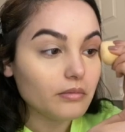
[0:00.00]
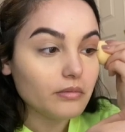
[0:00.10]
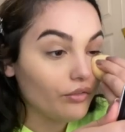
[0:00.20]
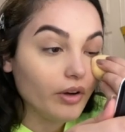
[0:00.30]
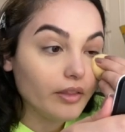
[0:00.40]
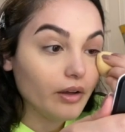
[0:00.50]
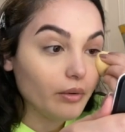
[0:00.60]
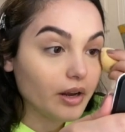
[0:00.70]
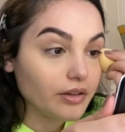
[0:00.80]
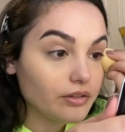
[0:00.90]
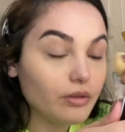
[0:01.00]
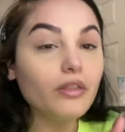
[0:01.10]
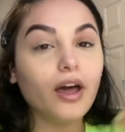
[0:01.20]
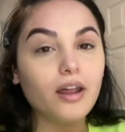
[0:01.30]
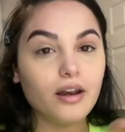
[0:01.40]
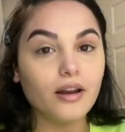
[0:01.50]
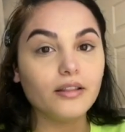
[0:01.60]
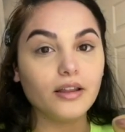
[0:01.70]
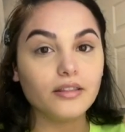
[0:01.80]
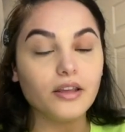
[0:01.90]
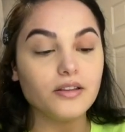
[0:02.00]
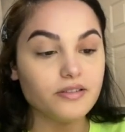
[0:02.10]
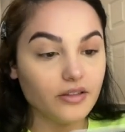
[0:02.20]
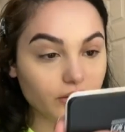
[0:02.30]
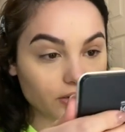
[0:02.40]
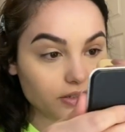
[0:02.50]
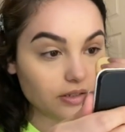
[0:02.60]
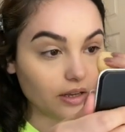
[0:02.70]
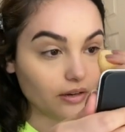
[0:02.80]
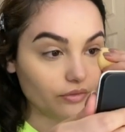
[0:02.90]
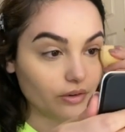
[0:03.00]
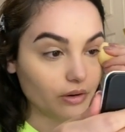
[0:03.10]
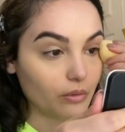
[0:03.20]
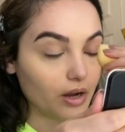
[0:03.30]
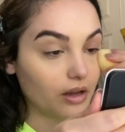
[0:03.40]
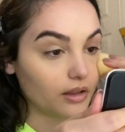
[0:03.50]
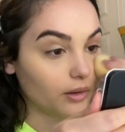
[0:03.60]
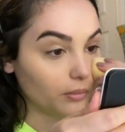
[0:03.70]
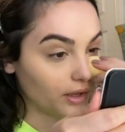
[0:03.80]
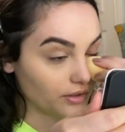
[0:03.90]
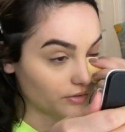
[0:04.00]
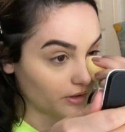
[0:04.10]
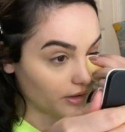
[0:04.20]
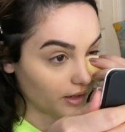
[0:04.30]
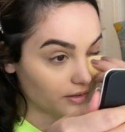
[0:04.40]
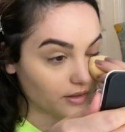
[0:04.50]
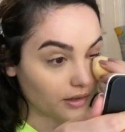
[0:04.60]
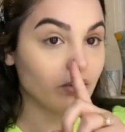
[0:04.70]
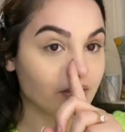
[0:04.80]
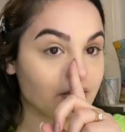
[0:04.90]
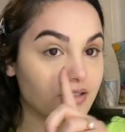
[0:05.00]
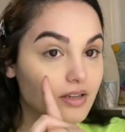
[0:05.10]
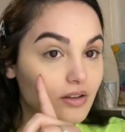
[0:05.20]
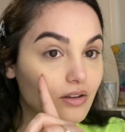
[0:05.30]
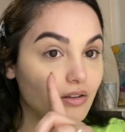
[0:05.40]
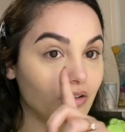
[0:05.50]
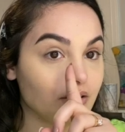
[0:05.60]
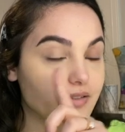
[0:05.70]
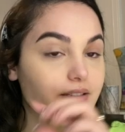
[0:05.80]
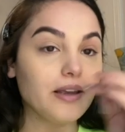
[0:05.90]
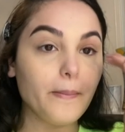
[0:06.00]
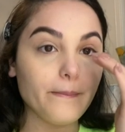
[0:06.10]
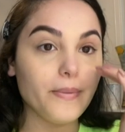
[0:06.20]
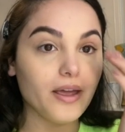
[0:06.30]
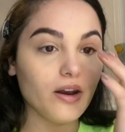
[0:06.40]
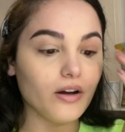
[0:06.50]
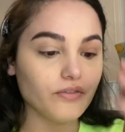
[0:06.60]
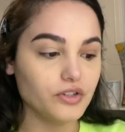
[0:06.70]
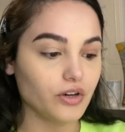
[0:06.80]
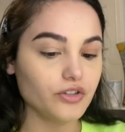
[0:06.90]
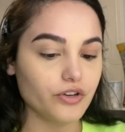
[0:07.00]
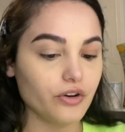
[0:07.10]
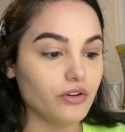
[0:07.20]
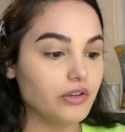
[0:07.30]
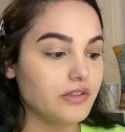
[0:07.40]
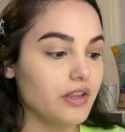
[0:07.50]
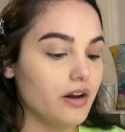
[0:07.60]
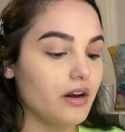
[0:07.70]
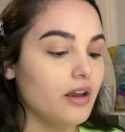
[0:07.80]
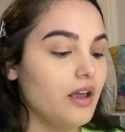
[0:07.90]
I find that when I do that and I let the concealer sit for a while, it blends really nicely. You can still see a bit of dark circles there.